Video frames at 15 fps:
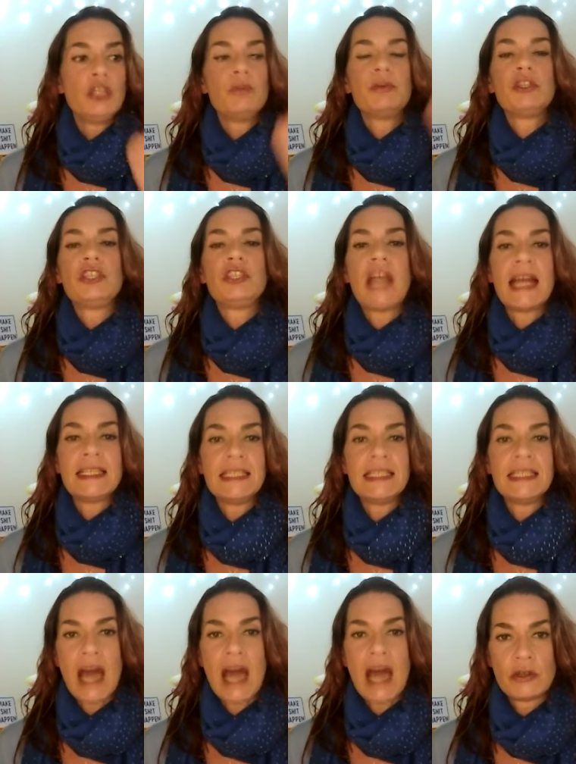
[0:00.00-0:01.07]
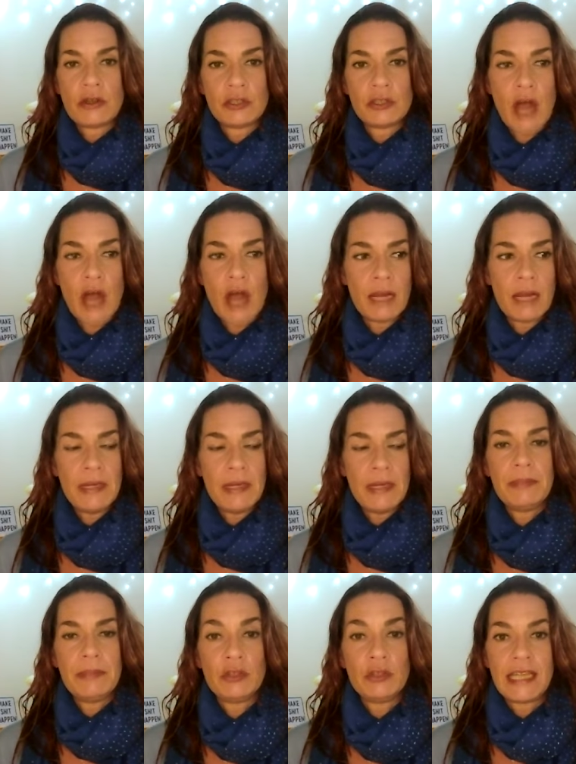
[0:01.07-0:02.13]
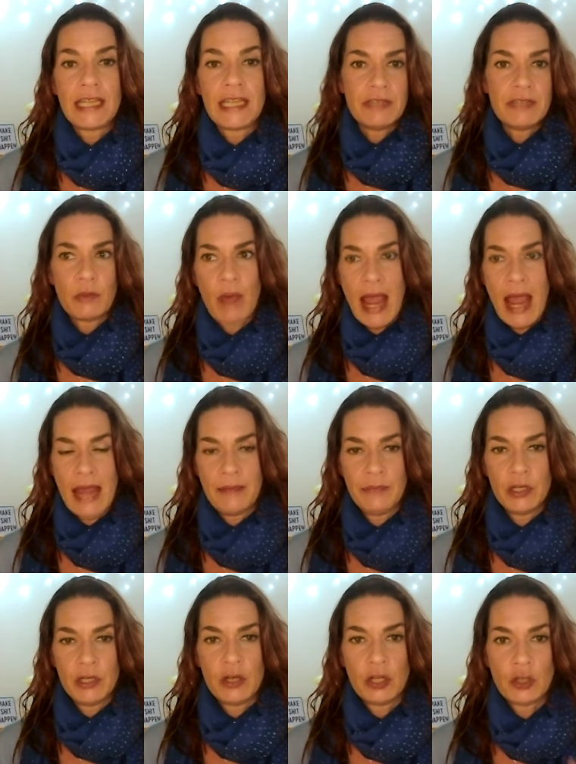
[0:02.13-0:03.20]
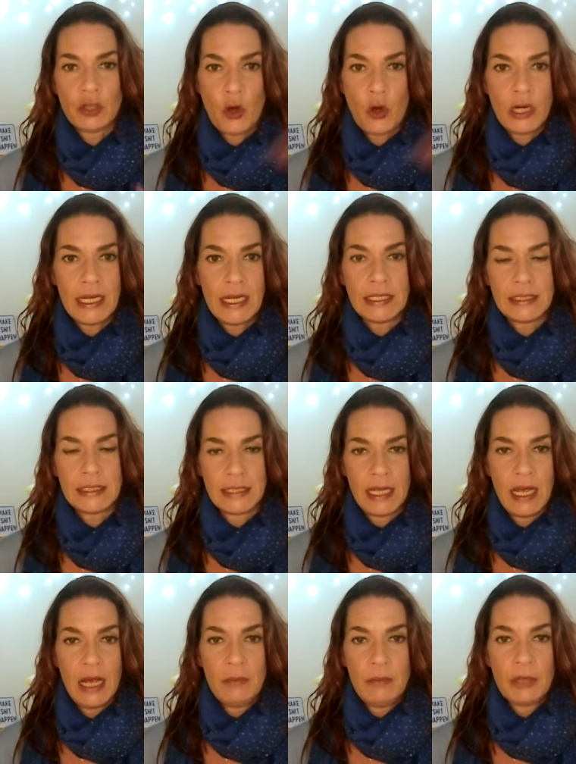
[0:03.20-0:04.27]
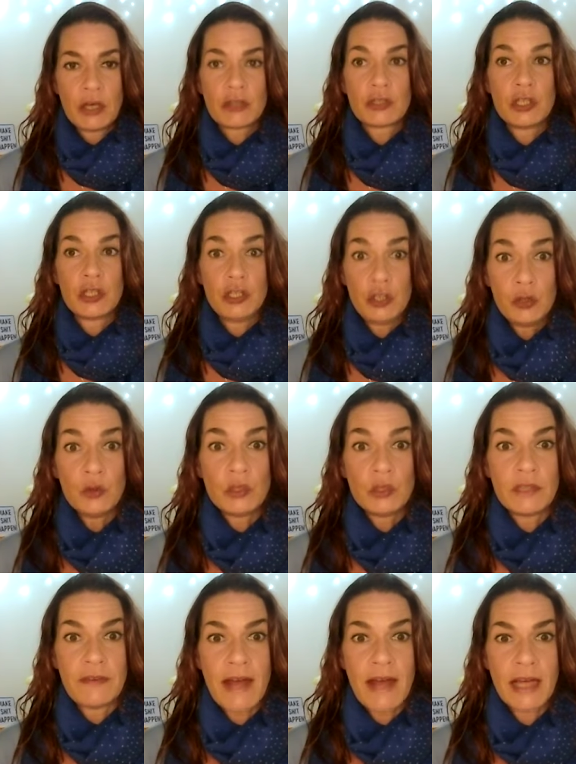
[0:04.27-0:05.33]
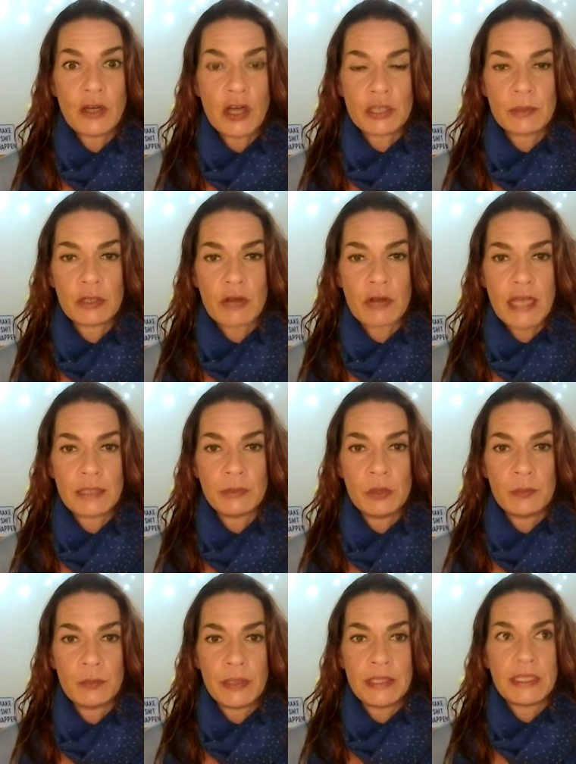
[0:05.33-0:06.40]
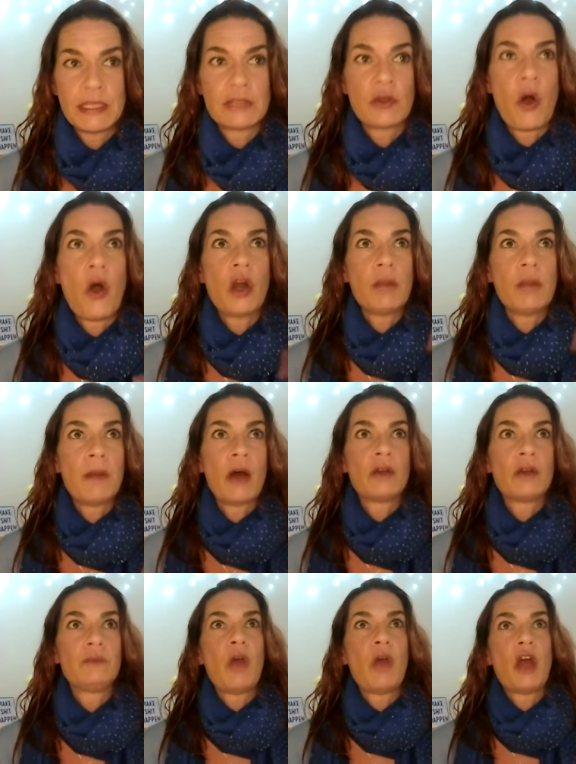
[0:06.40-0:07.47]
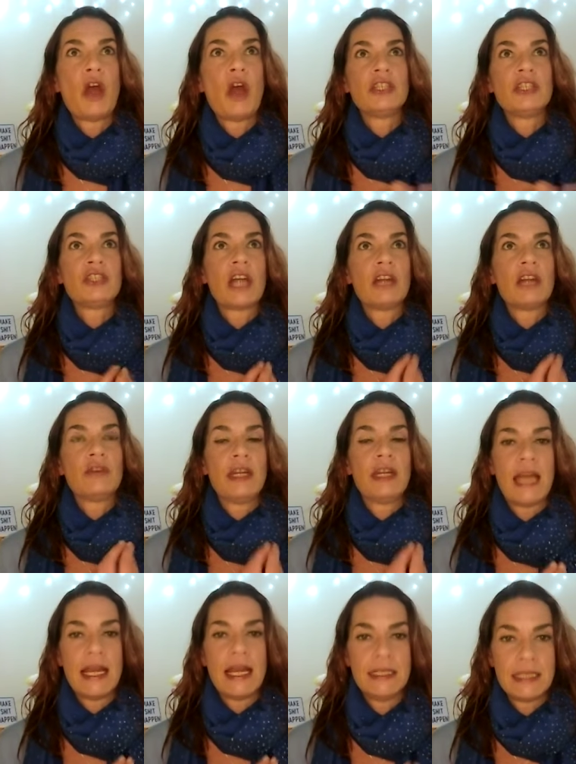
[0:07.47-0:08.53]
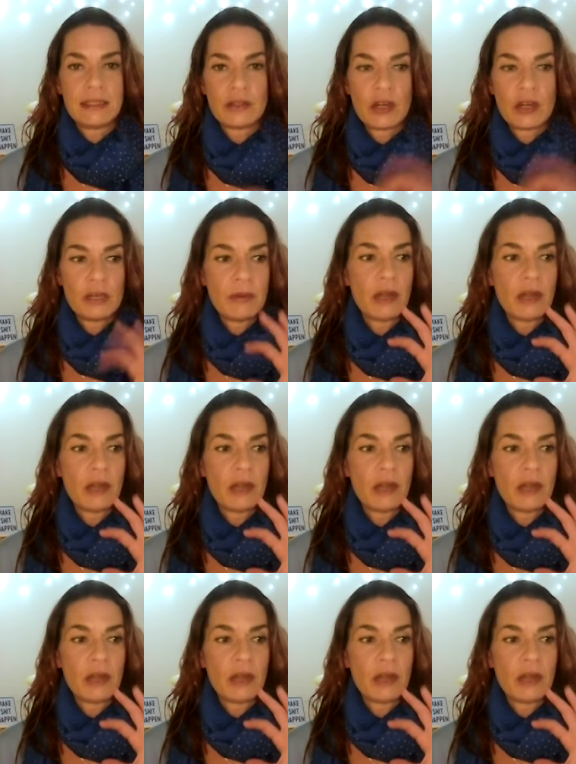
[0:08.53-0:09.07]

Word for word: You project it out to other people, you give it away, you're not owning it. Because the new divine cosmic Christ blueprint is all about merging shadow and light. It's not